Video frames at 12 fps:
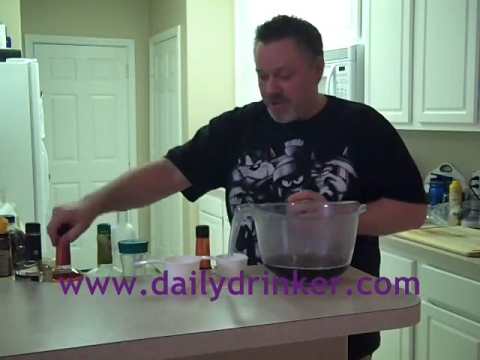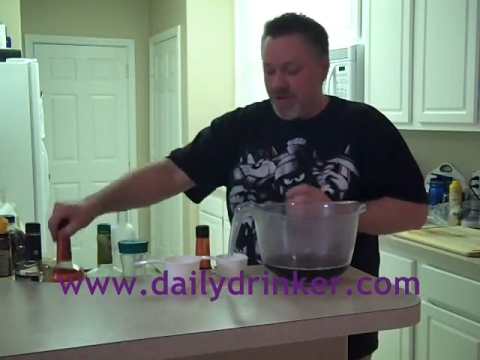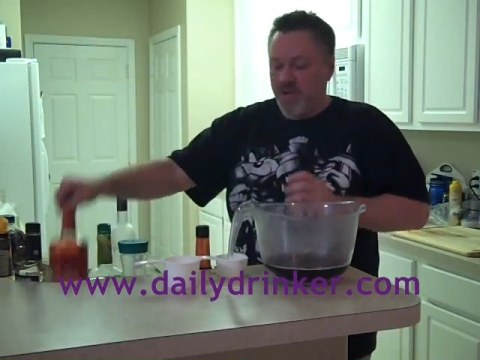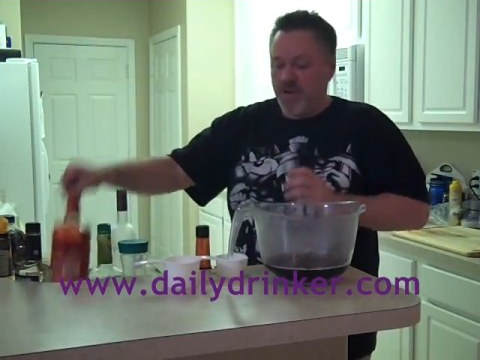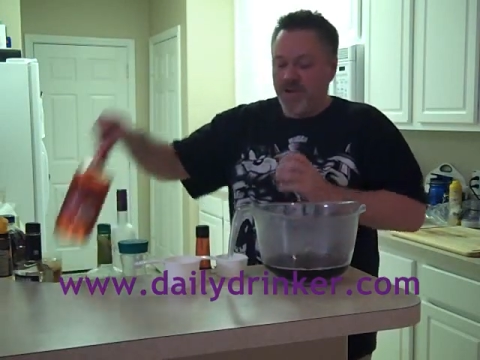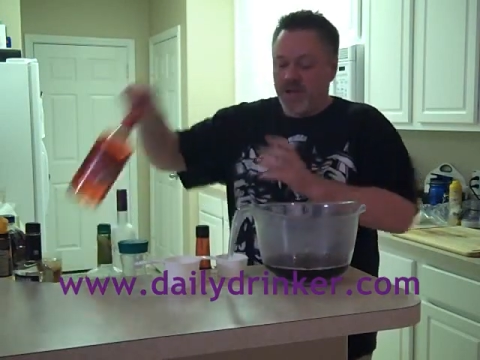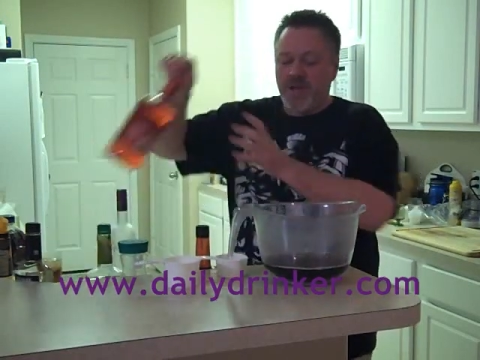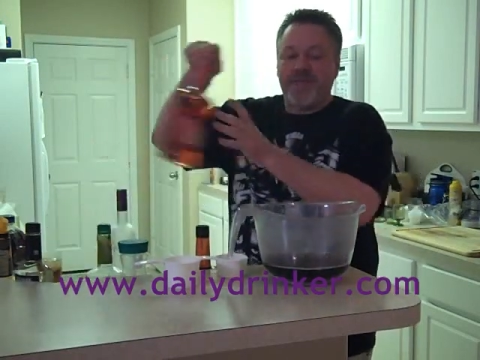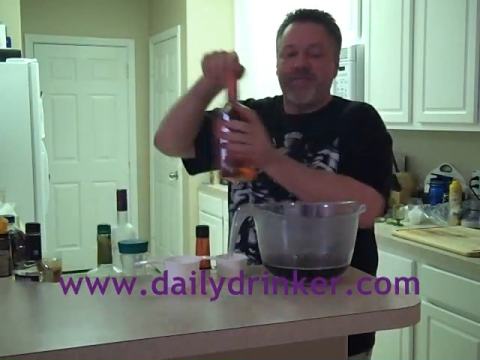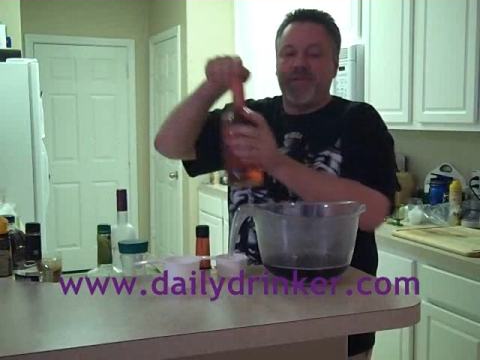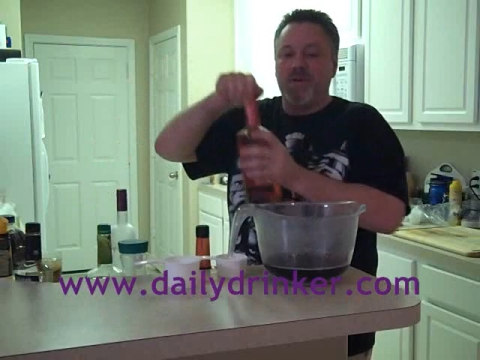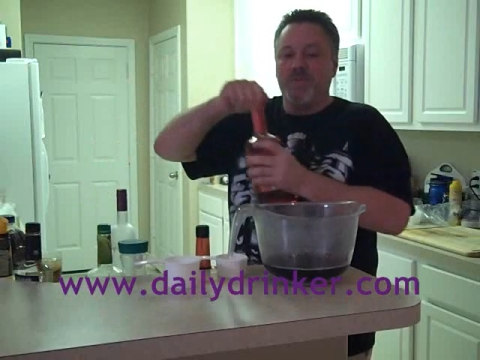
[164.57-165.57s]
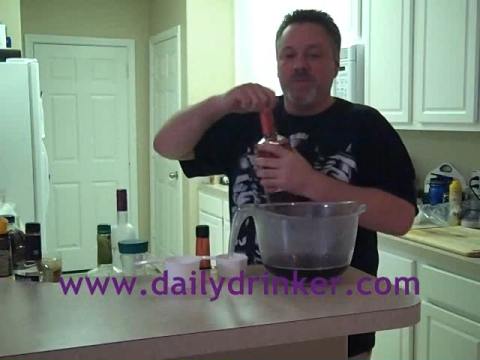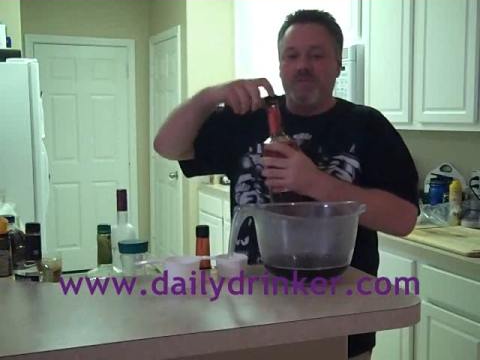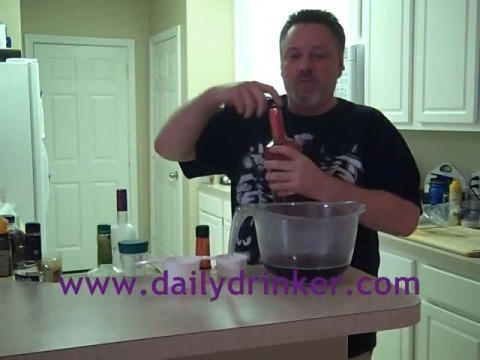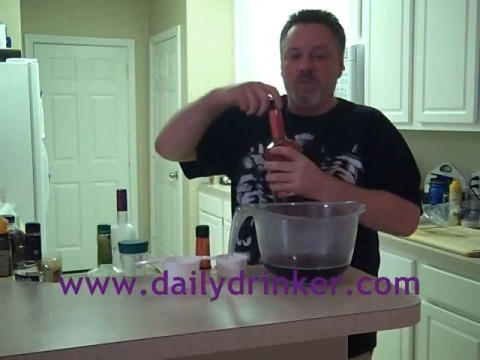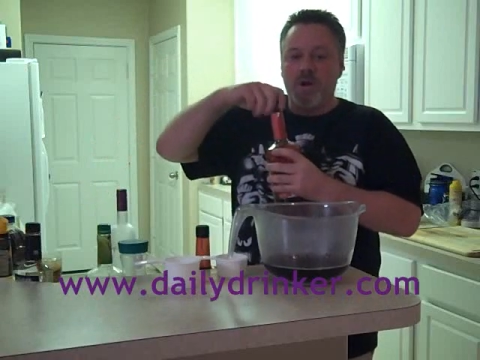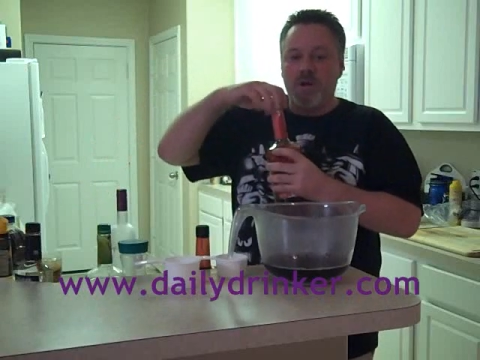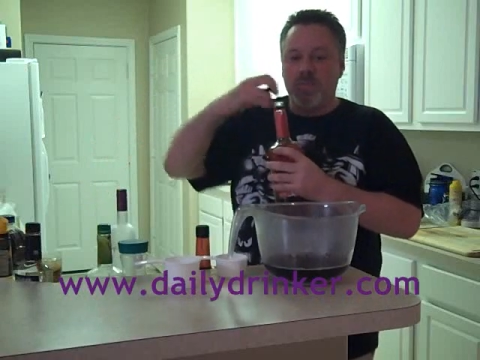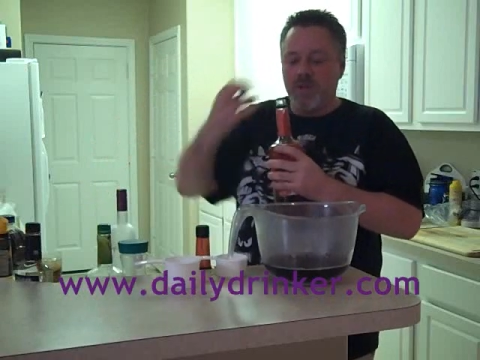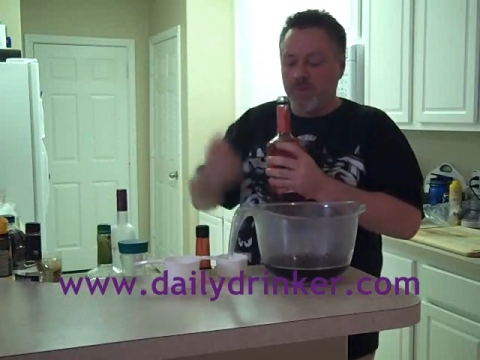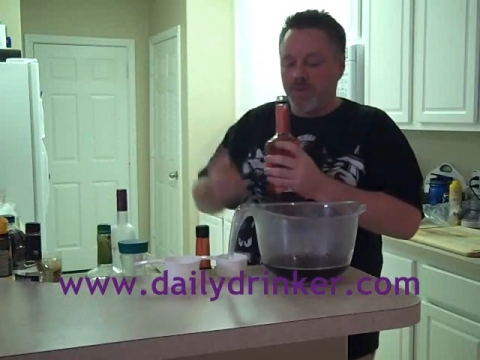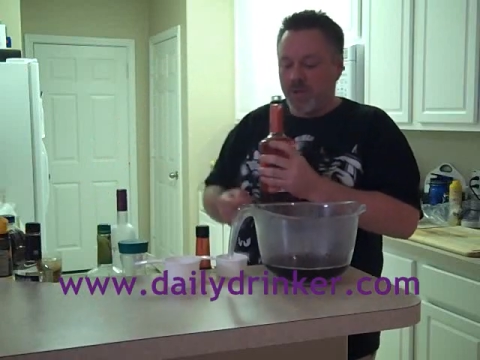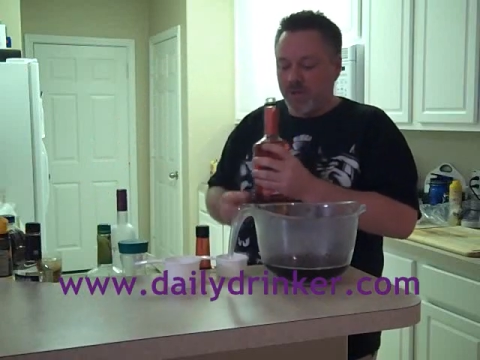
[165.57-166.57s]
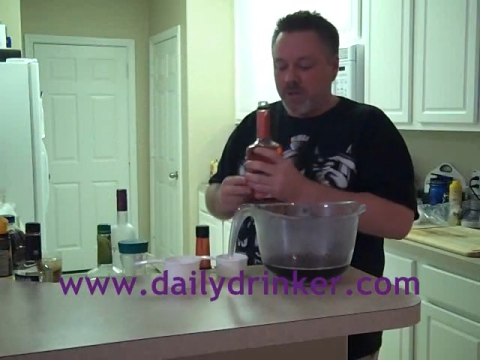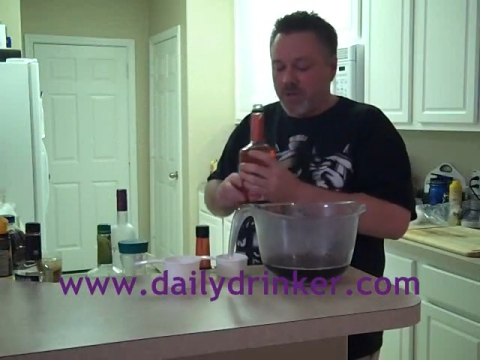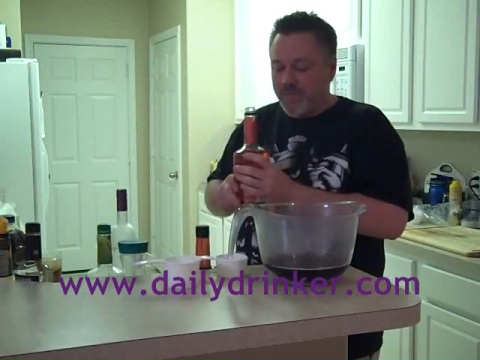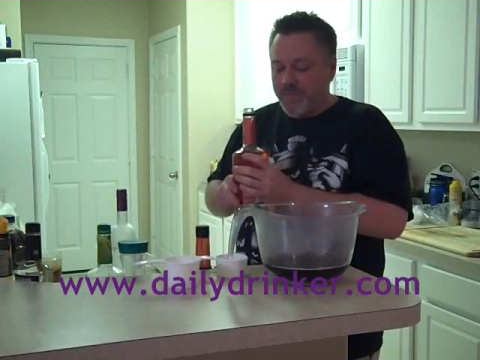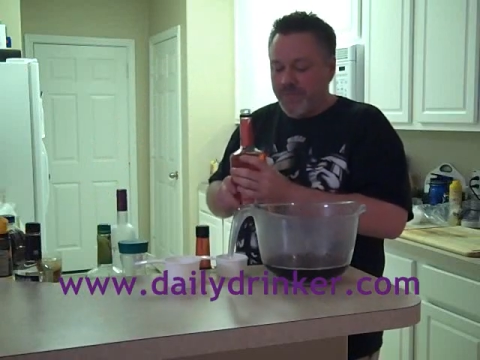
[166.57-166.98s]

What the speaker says: And 1/2 cup of watermelon pucker.